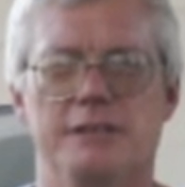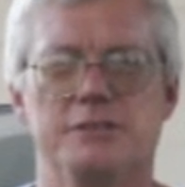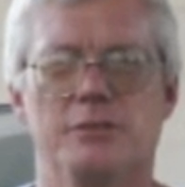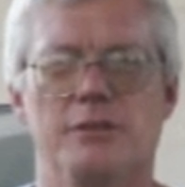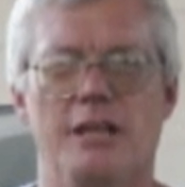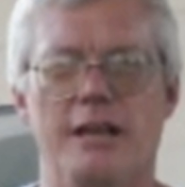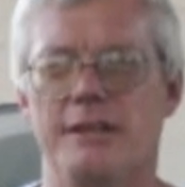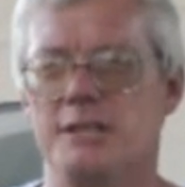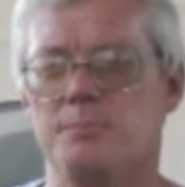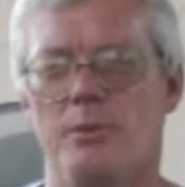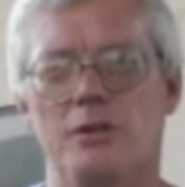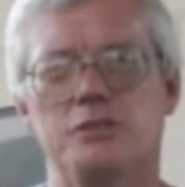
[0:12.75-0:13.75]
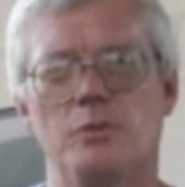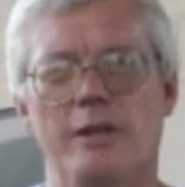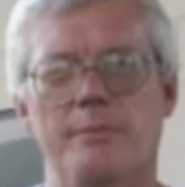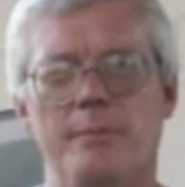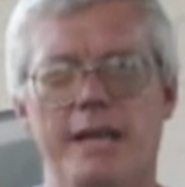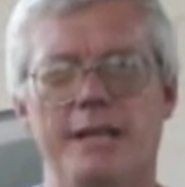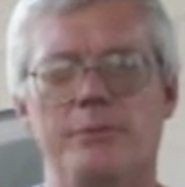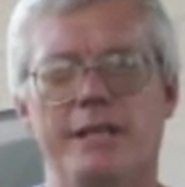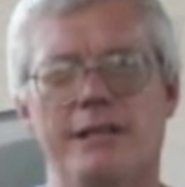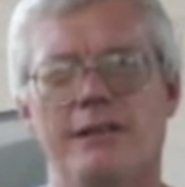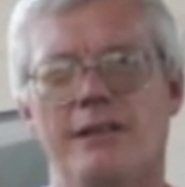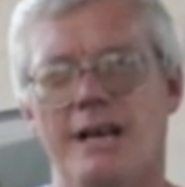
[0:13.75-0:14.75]
So a lot of these parts we have made, we
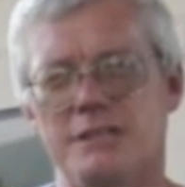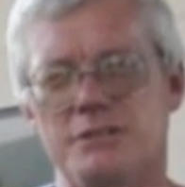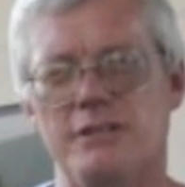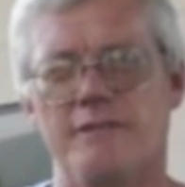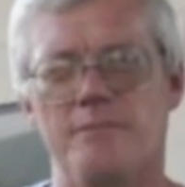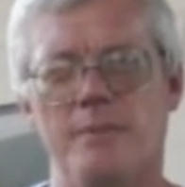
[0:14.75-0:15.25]
get a lot of stuff